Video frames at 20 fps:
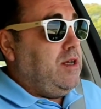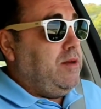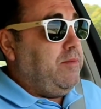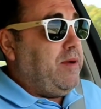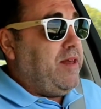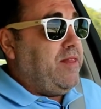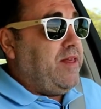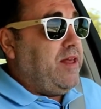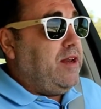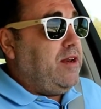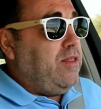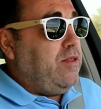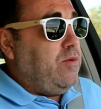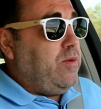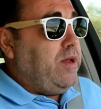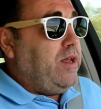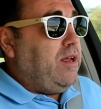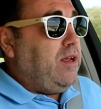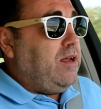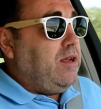And by the end of the
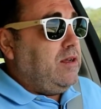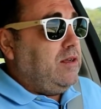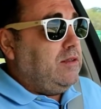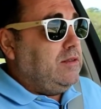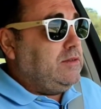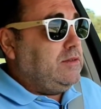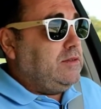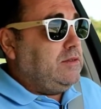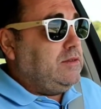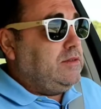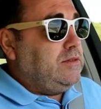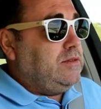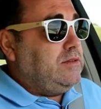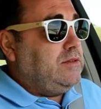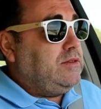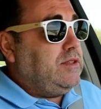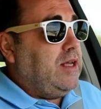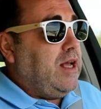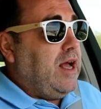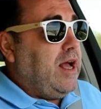week,
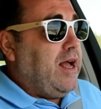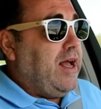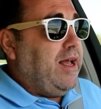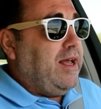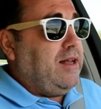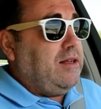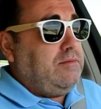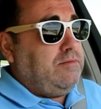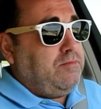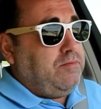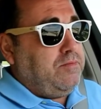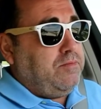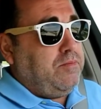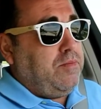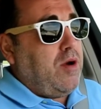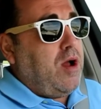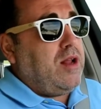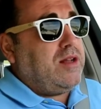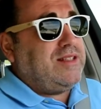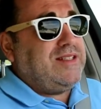I had
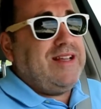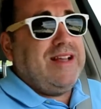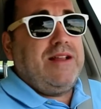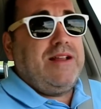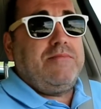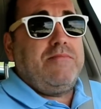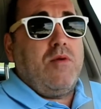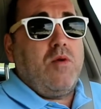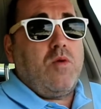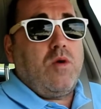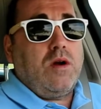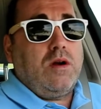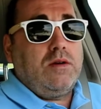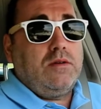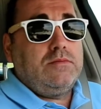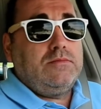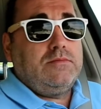brought 10 more.